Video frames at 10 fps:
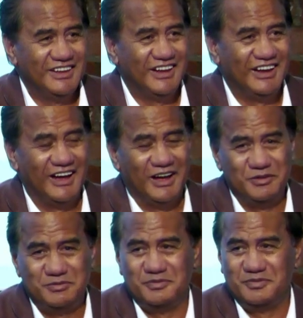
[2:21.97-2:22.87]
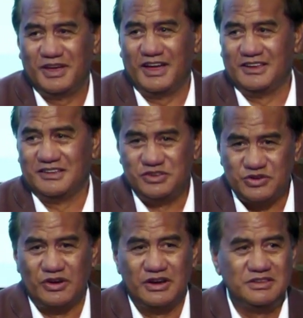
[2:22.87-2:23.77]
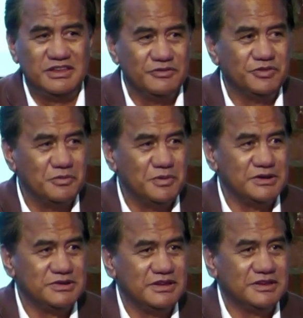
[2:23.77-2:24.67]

and enjoying the information